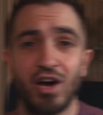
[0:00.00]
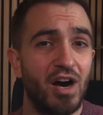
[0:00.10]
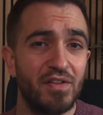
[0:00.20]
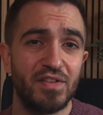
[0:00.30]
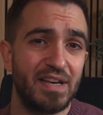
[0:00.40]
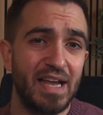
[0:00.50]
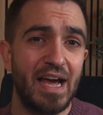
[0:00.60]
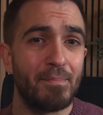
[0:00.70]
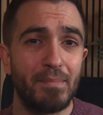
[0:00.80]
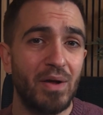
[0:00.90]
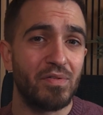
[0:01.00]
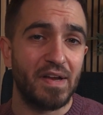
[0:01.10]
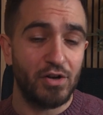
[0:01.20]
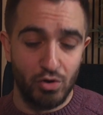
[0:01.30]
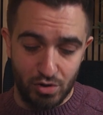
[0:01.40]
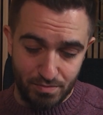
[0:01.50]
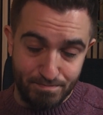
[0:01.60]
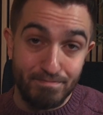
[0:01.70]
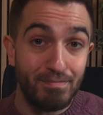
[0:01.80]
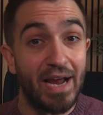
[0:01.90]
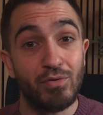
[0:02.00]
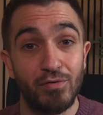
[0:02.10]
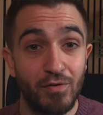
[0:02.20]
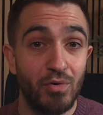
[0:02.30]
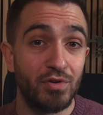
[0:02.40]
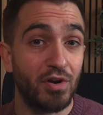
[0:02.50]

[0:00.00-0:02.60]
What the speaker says: Other than that, mounting your microphone